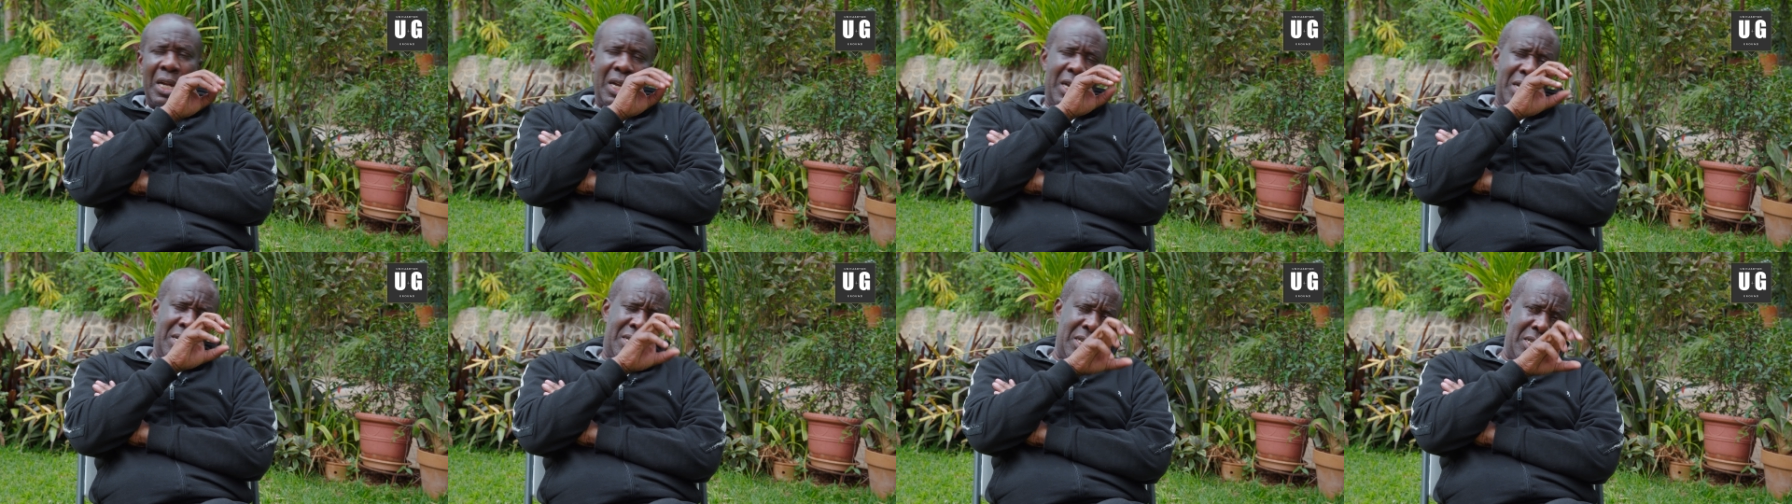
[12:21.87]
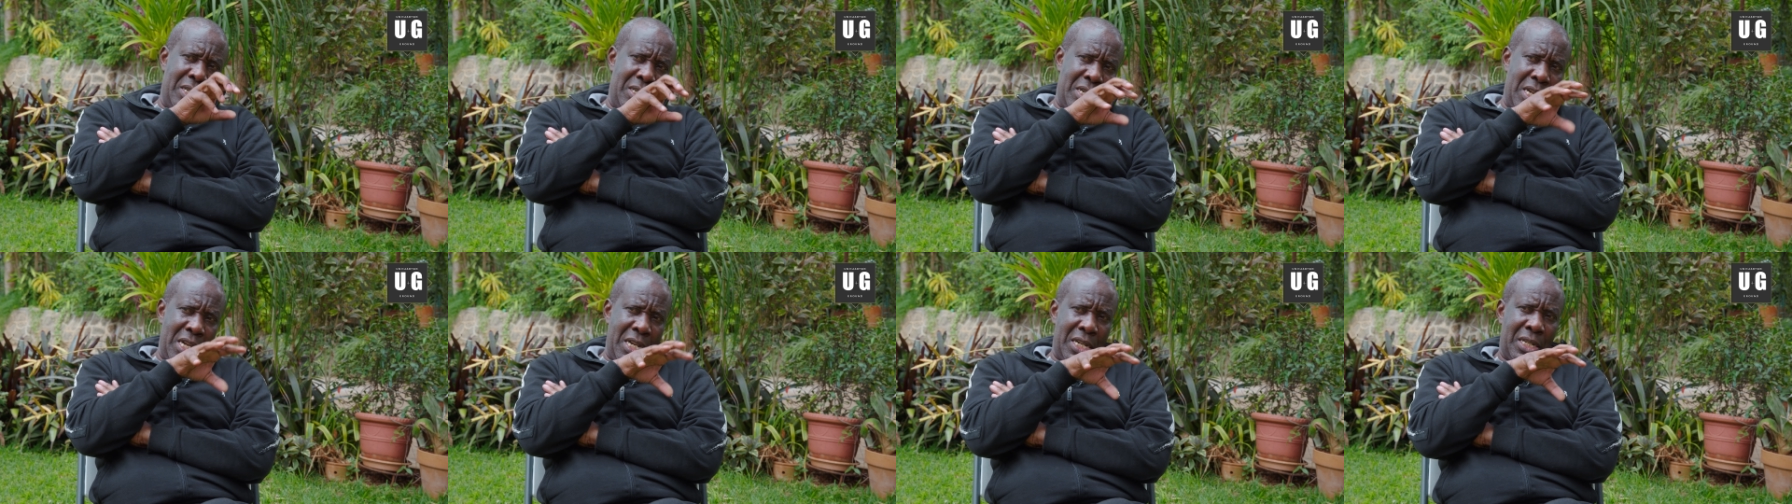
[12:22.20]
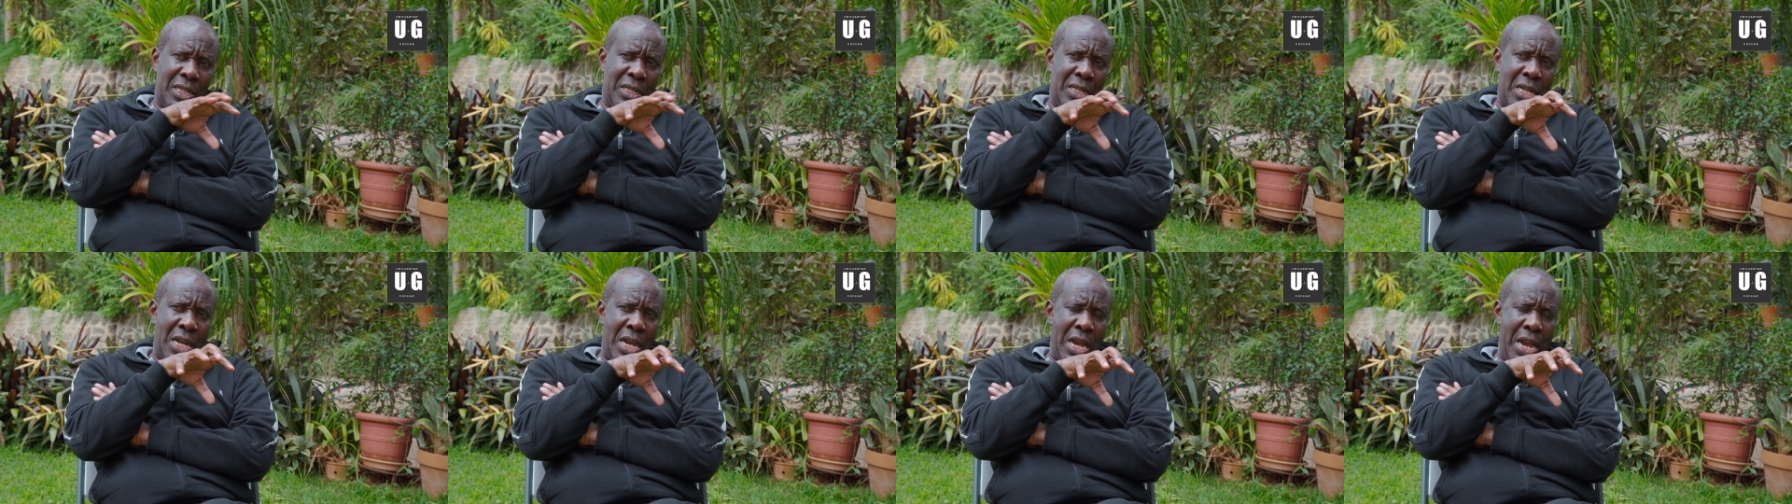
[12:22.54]
It is
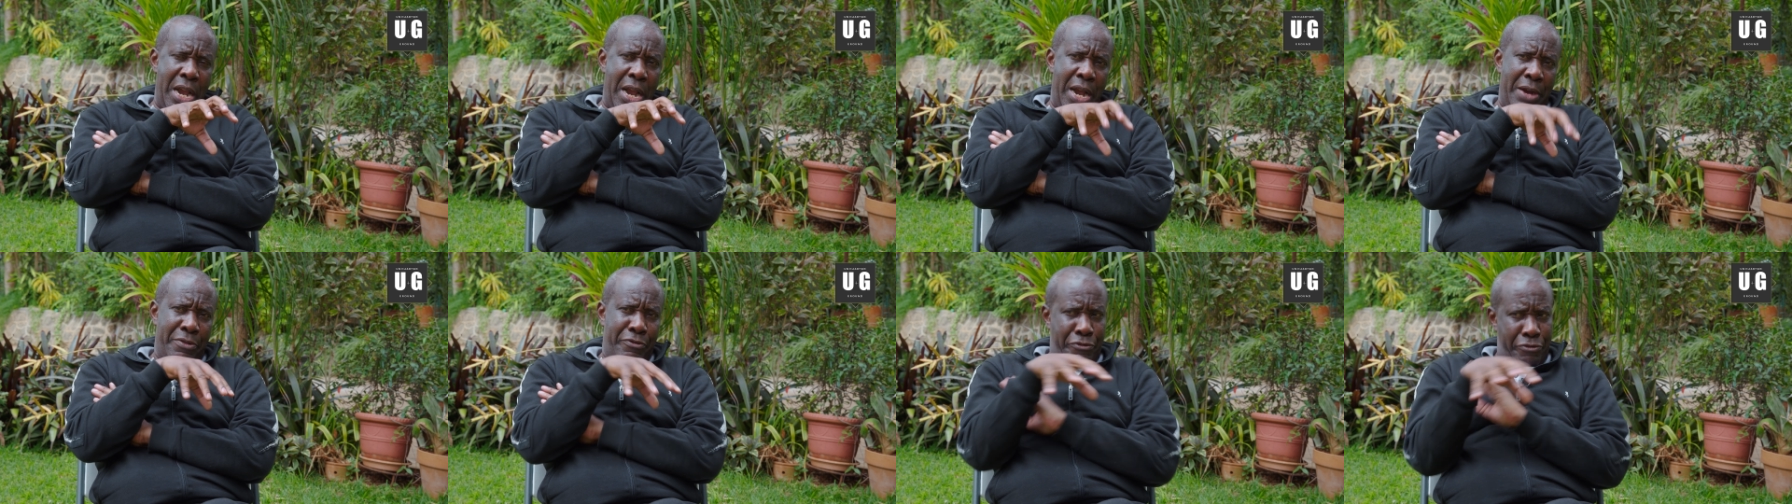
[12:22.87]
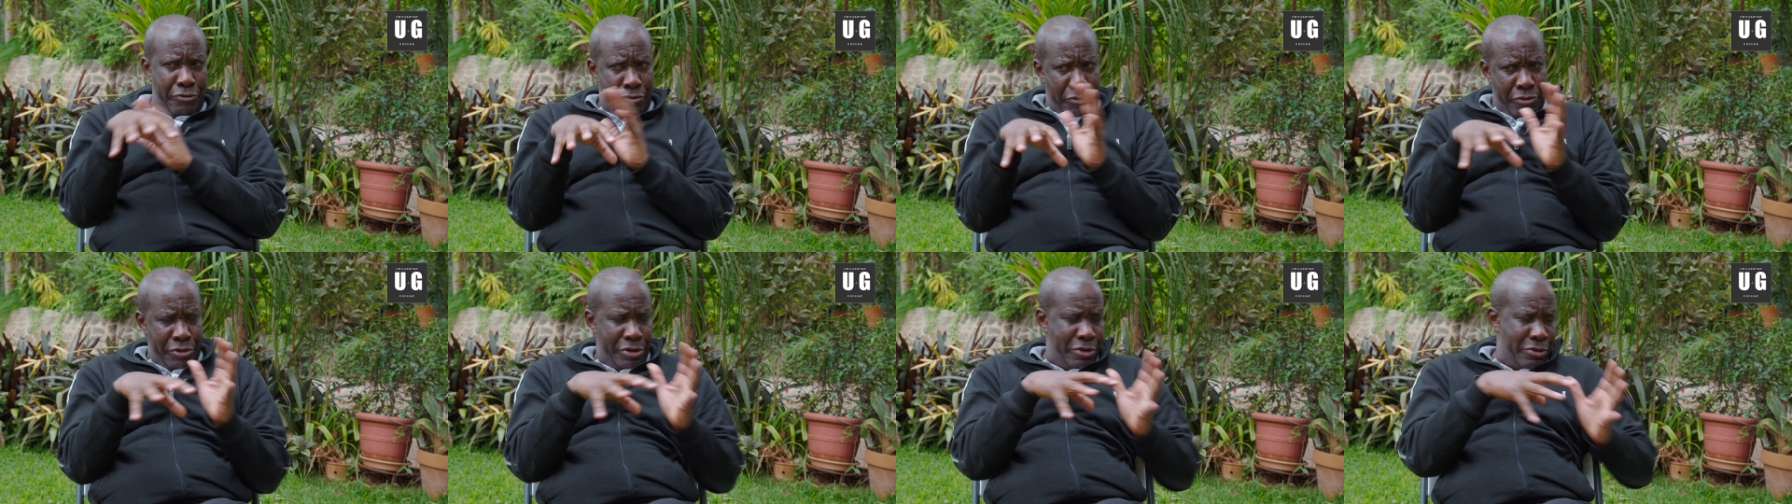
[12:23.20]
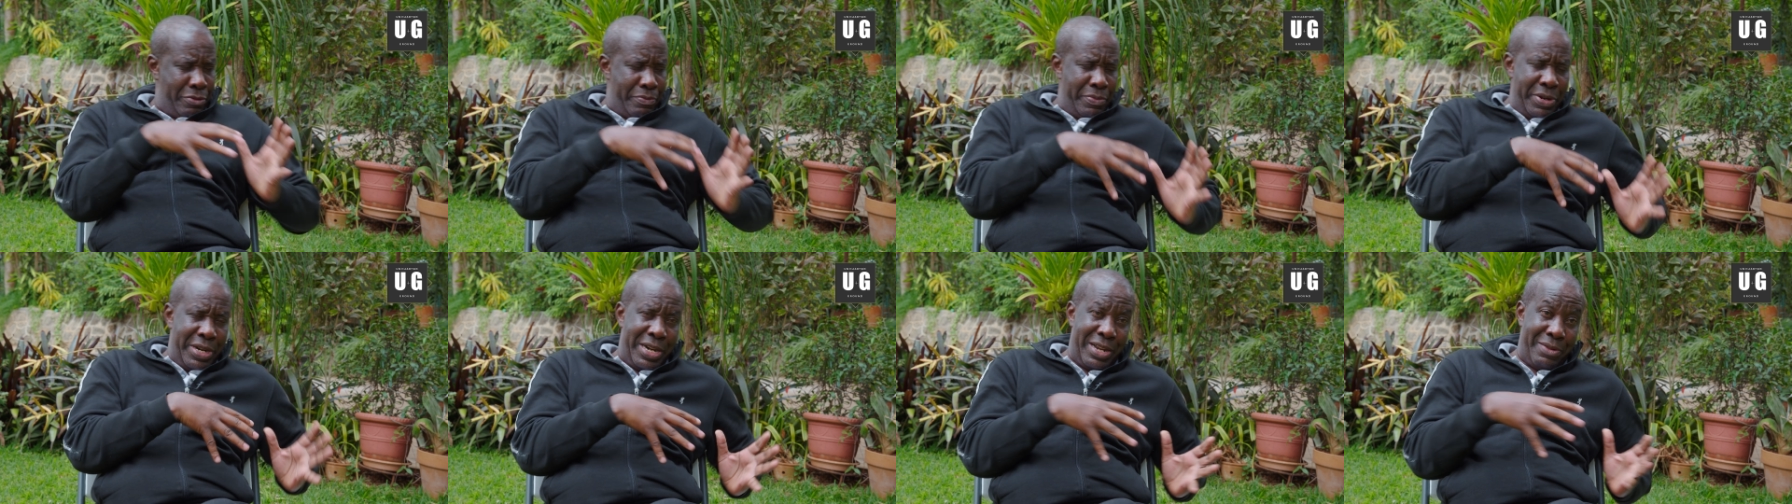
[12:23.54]
less harmful.
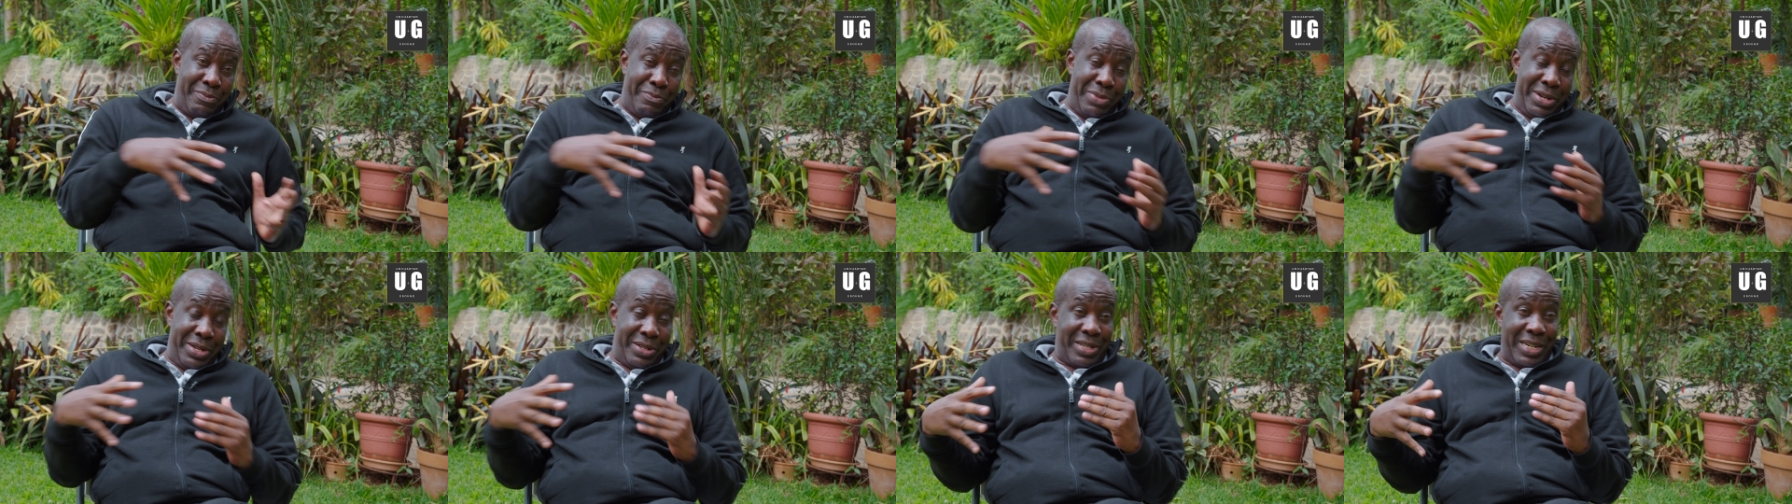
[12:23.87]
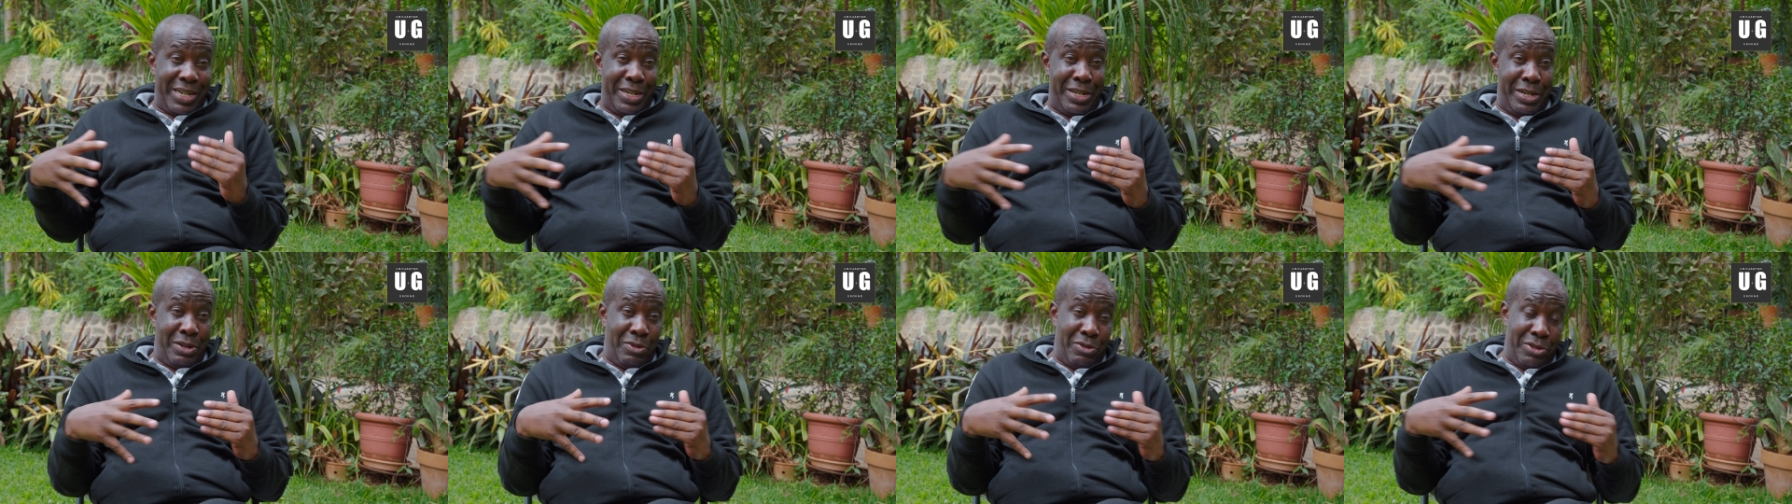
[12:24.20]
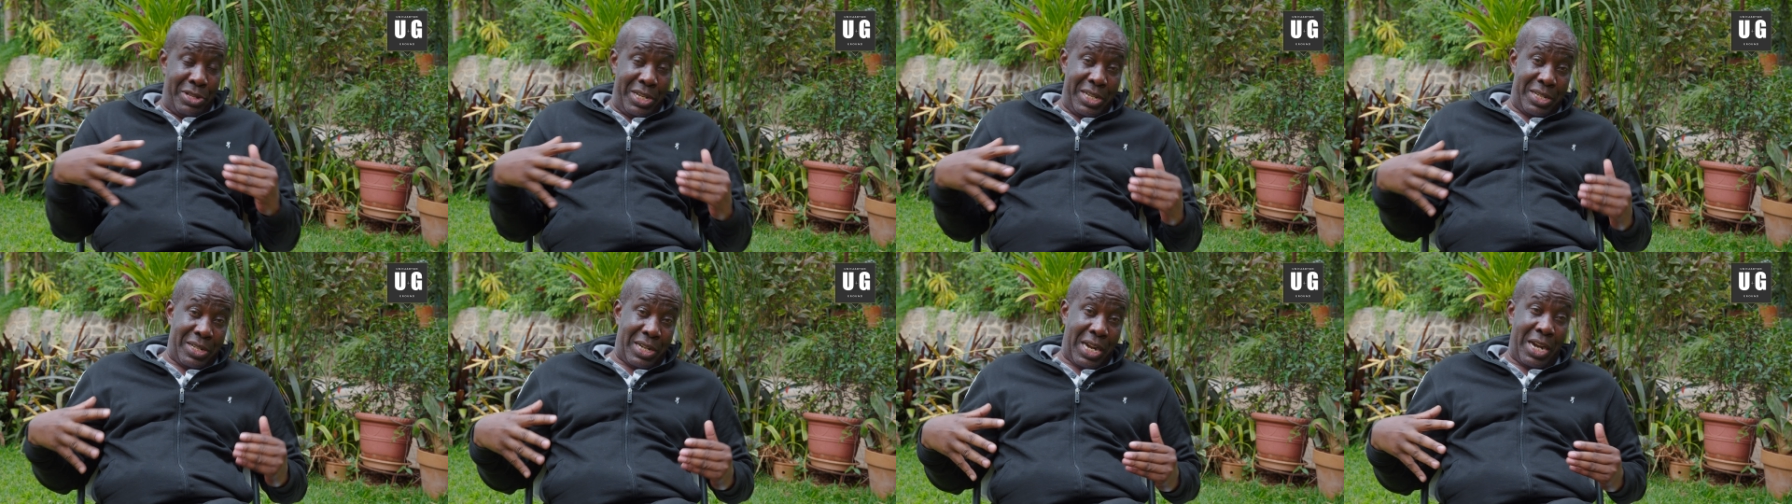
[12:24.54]
Been studying all
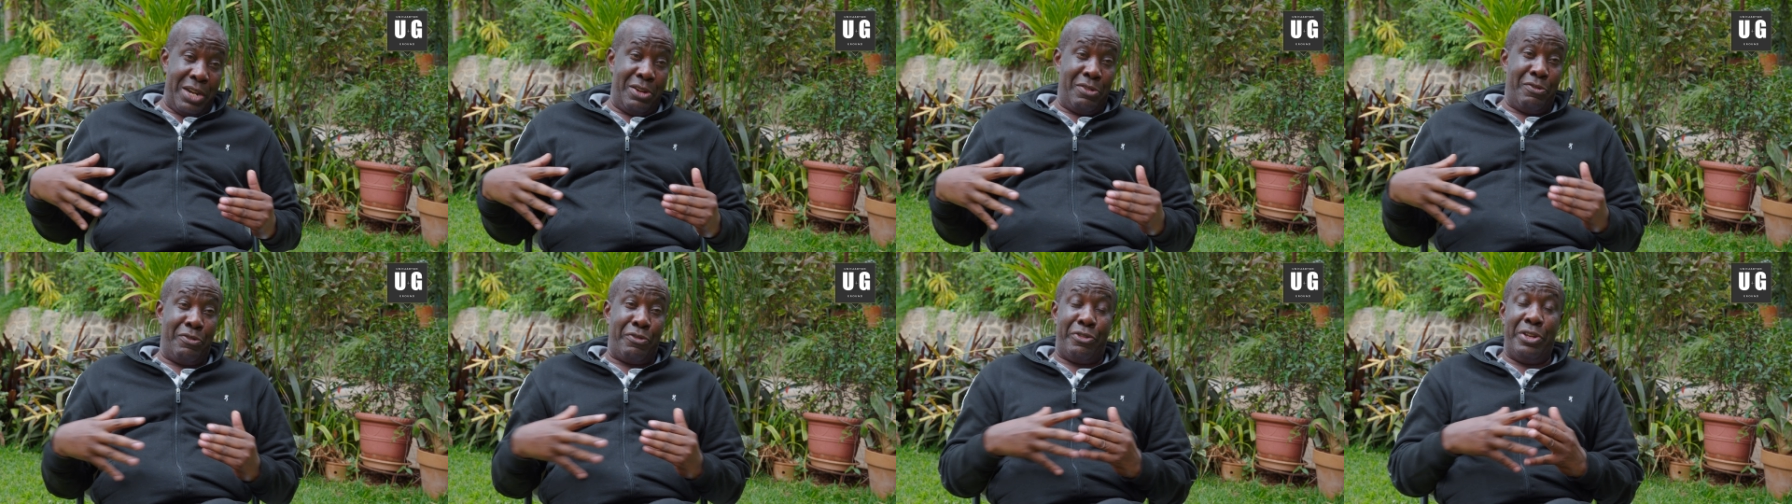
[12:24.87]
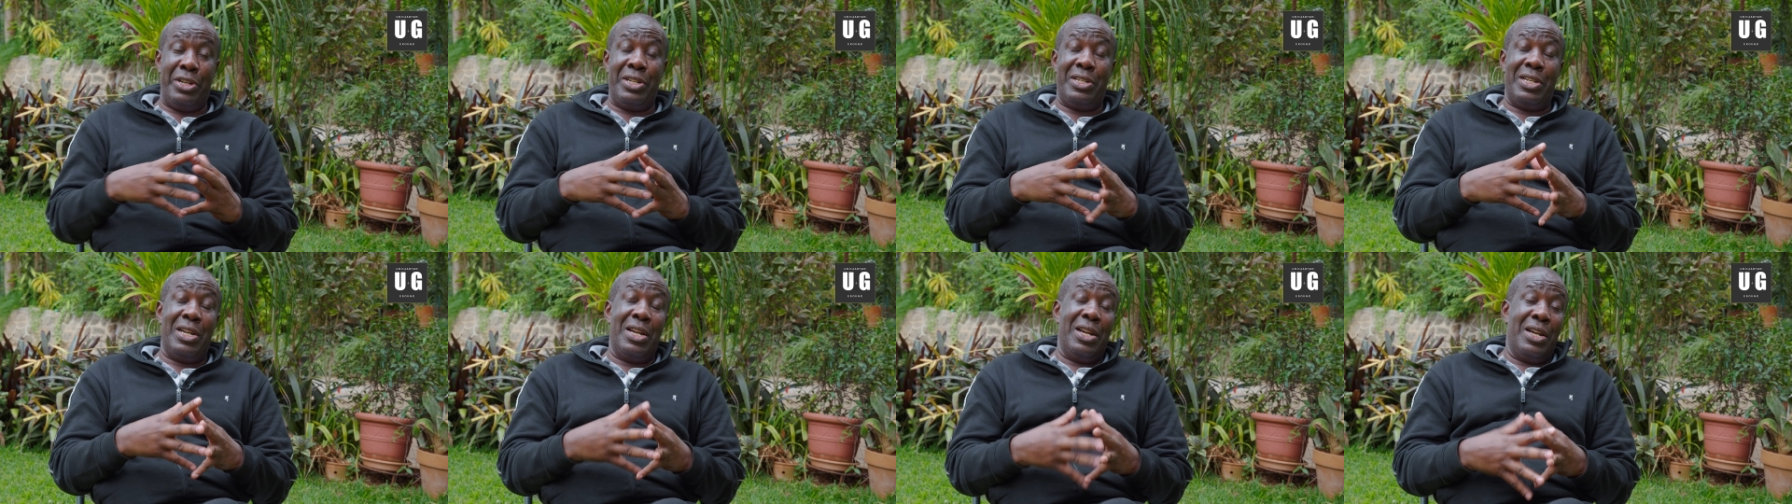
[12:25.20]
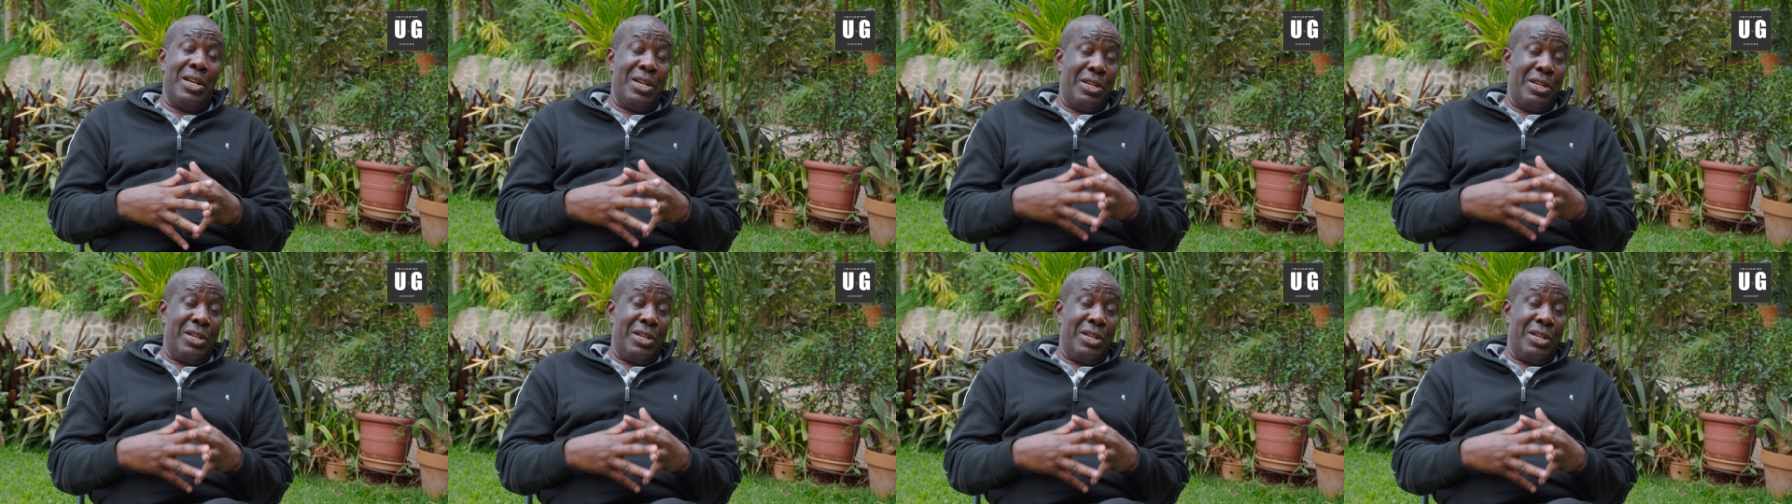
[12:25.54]
these kind of things.